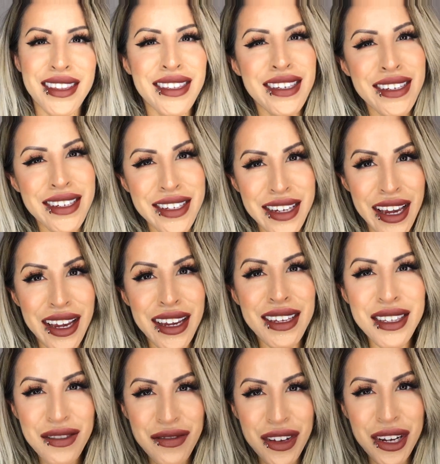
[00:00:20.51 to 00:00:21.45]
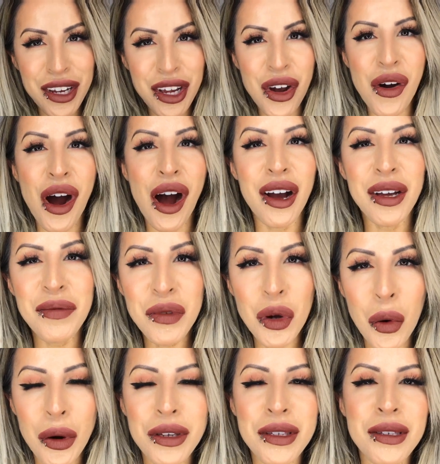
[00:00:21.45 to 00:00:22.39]
Today's video I'm
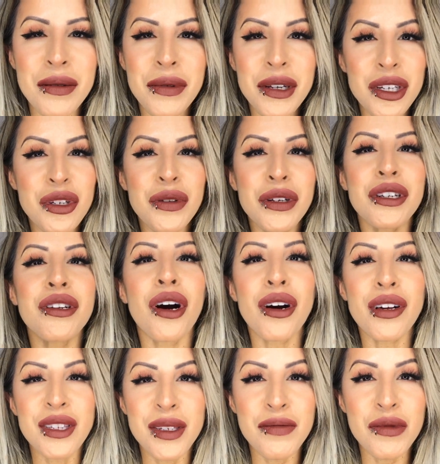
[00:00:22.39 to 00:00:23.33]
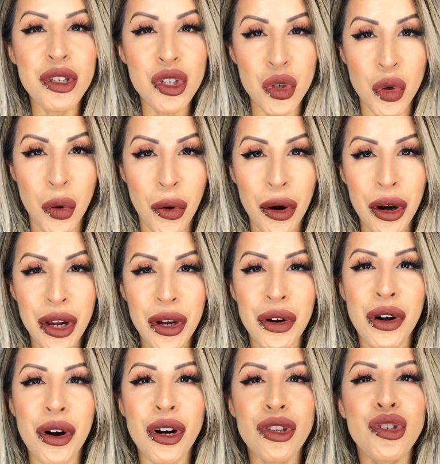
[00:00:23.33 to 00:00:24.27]
going to be doing an awesome
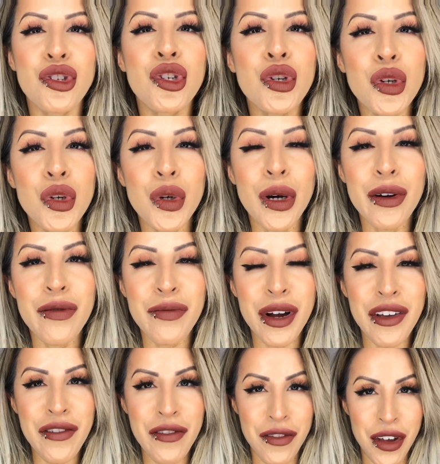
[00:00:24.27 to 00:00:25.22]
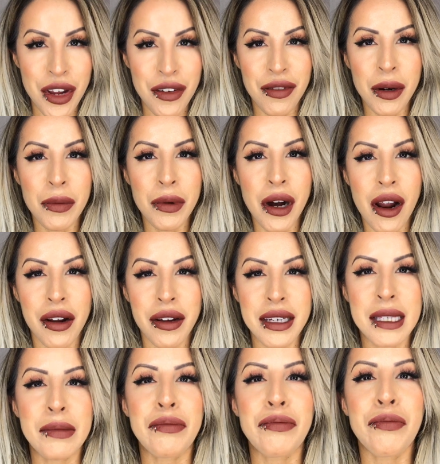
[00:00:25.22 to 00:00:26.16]
tutorial on two of my favorite
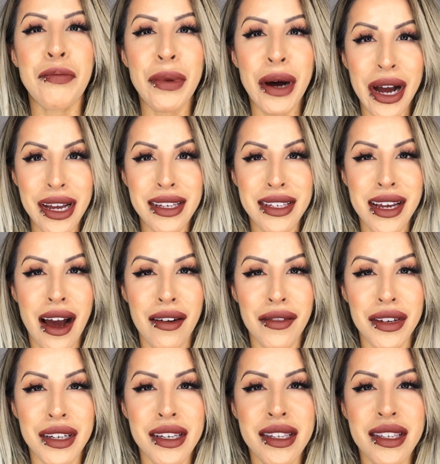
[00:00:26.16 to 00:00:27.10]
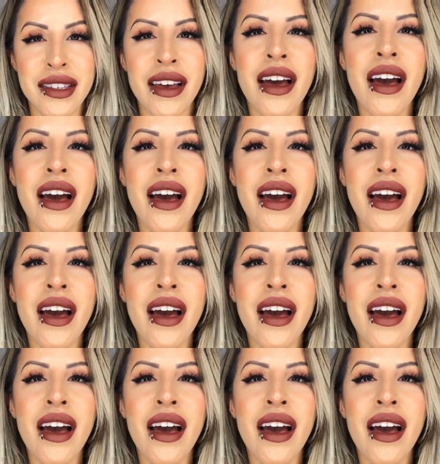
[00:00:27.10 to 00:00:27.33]
products by Davines.